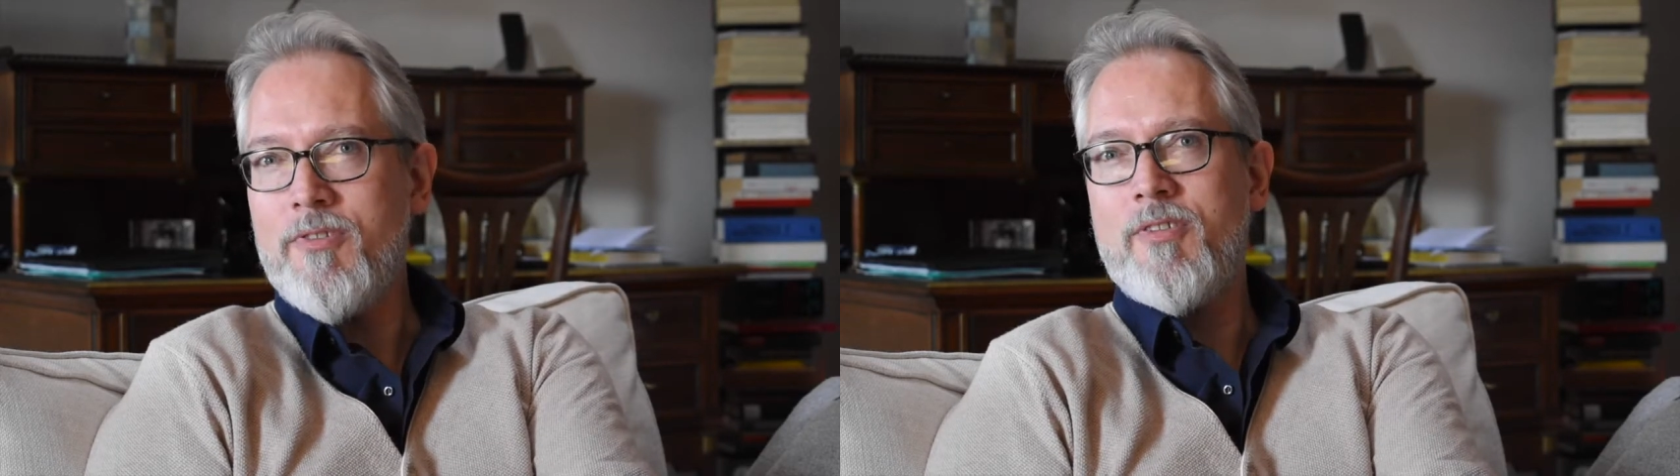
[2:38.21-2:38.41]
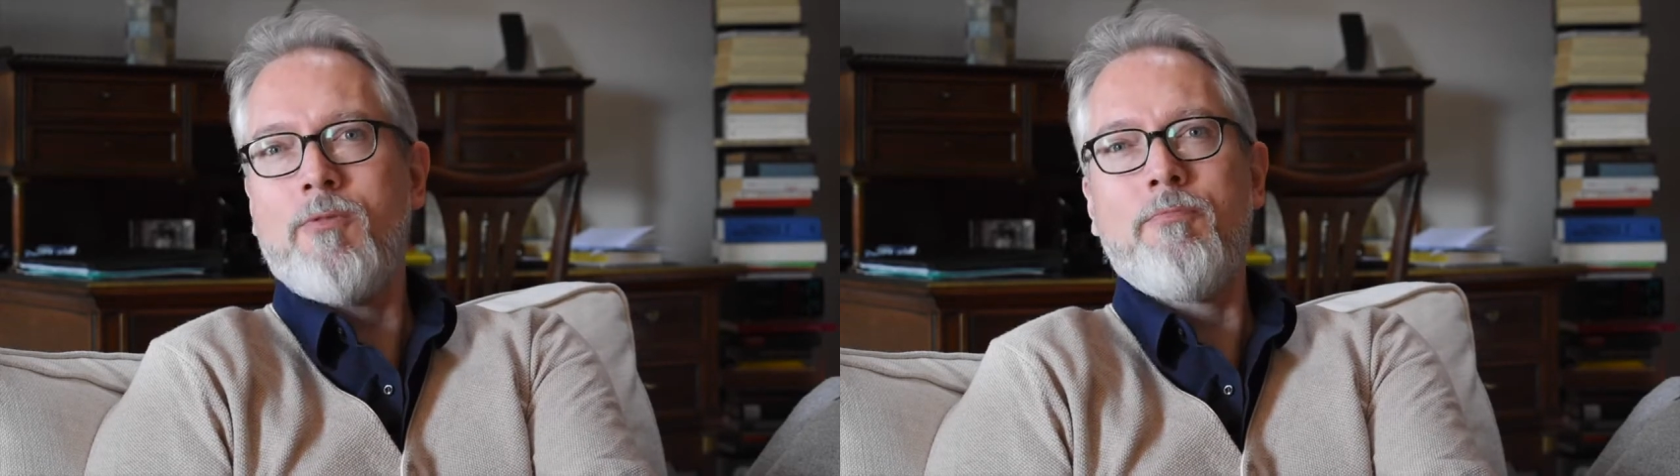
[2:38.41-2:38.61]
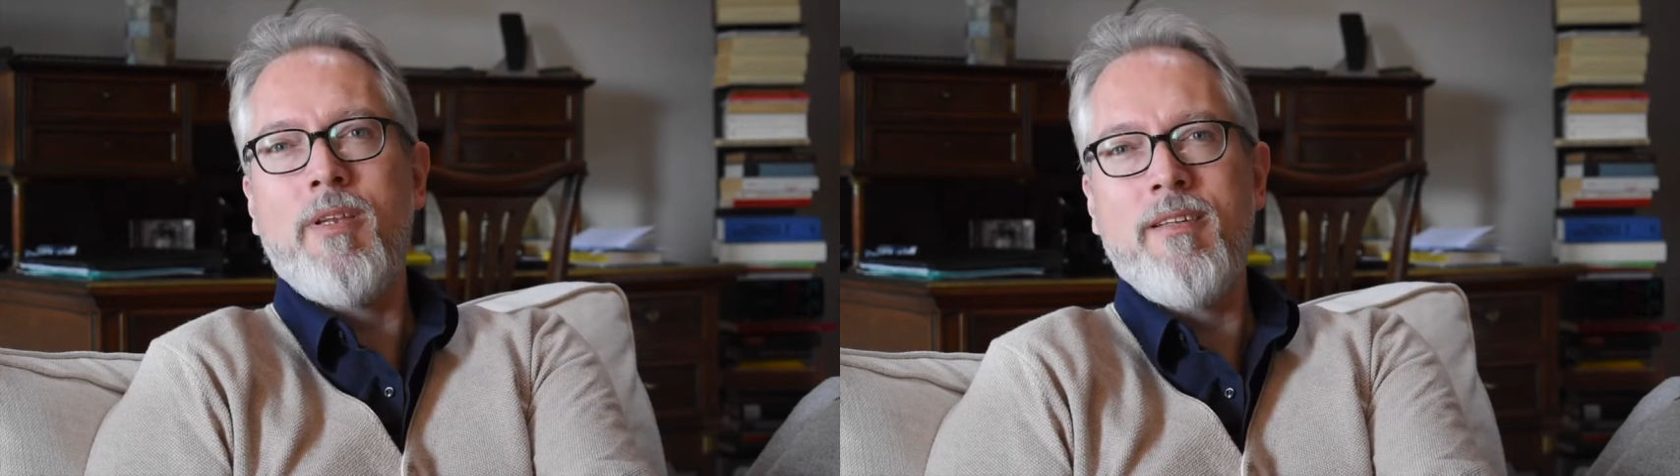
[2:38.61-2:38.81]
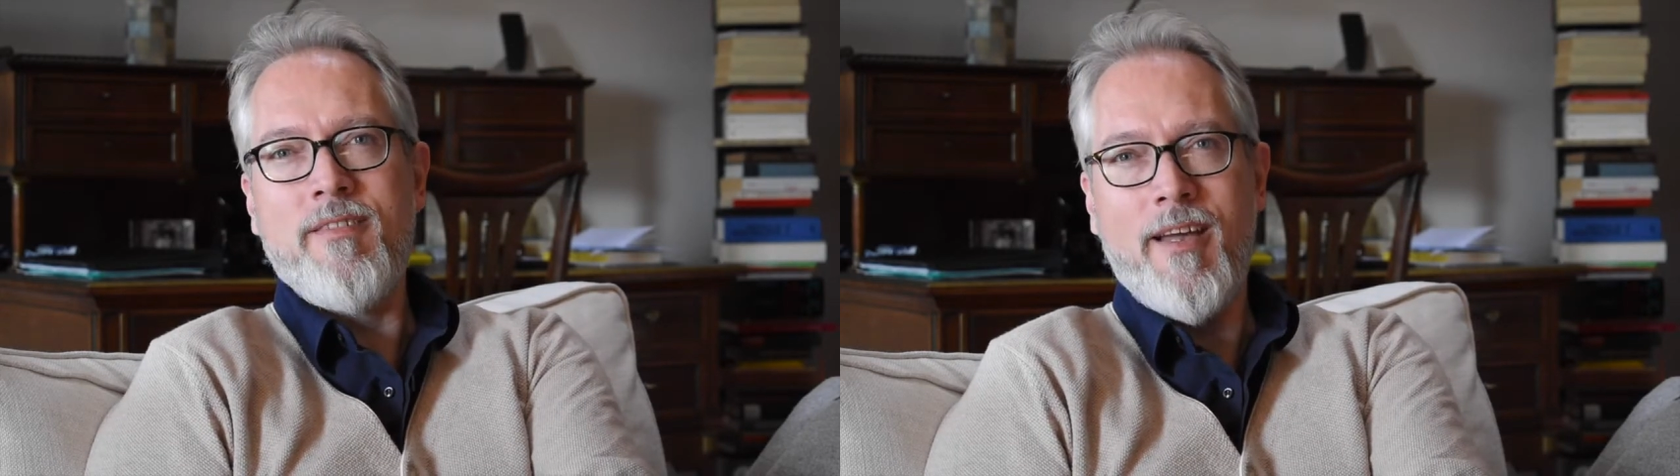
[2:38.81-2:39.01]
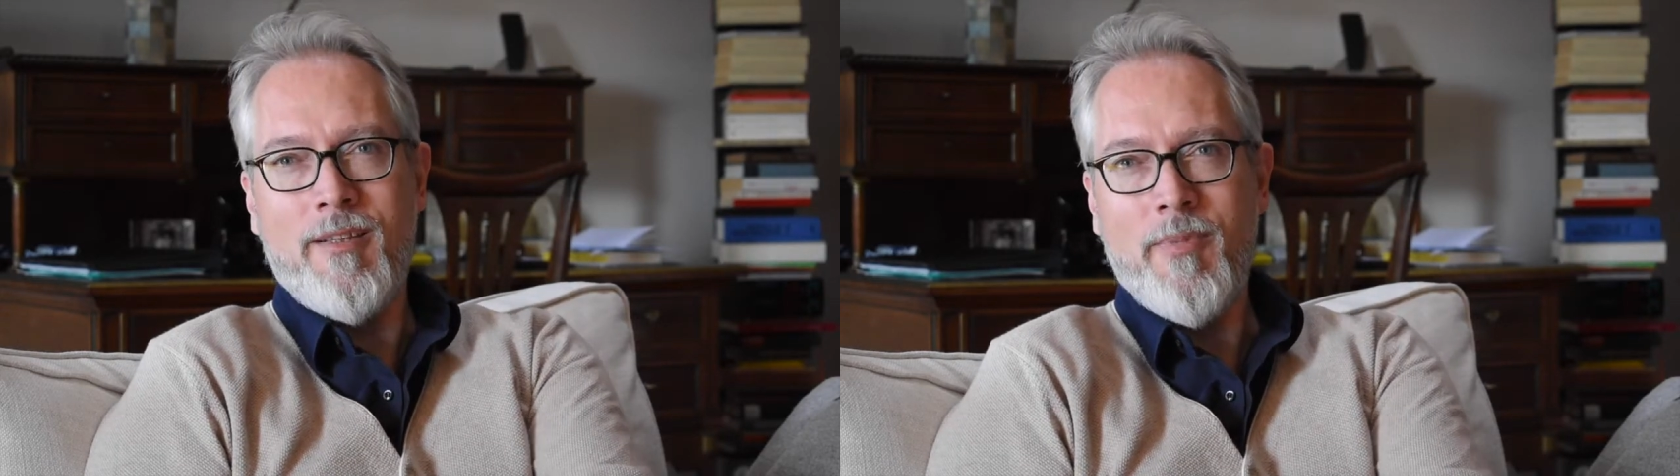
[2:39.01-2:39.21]
So please
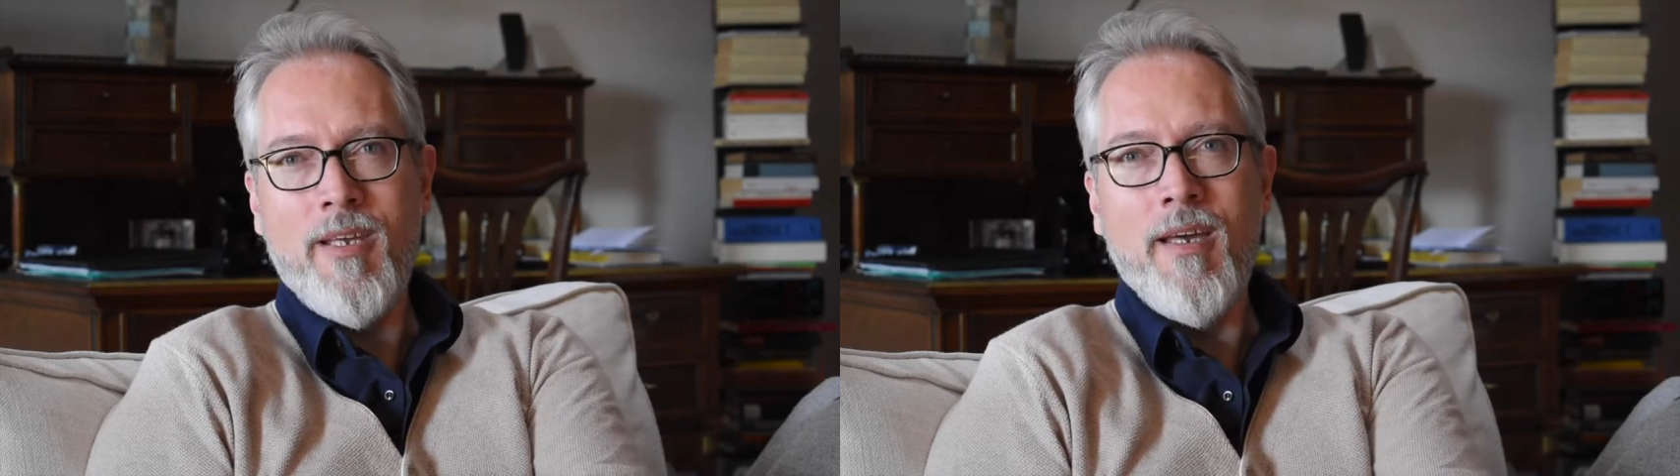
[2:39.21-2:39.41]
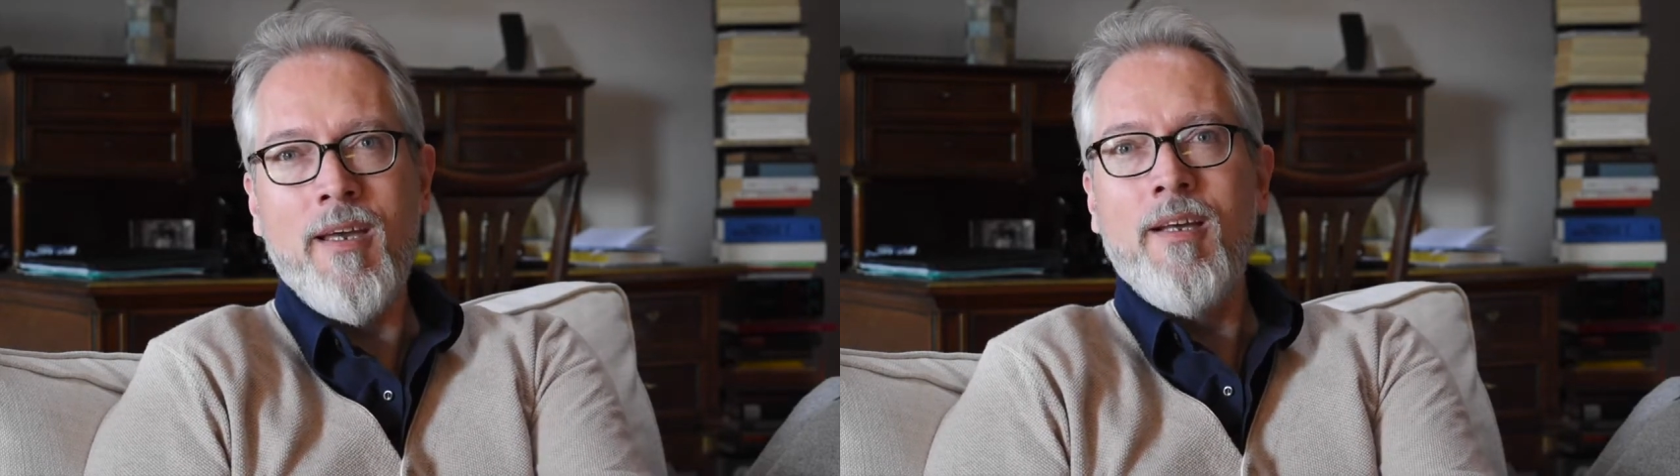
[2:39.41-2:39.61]
tell me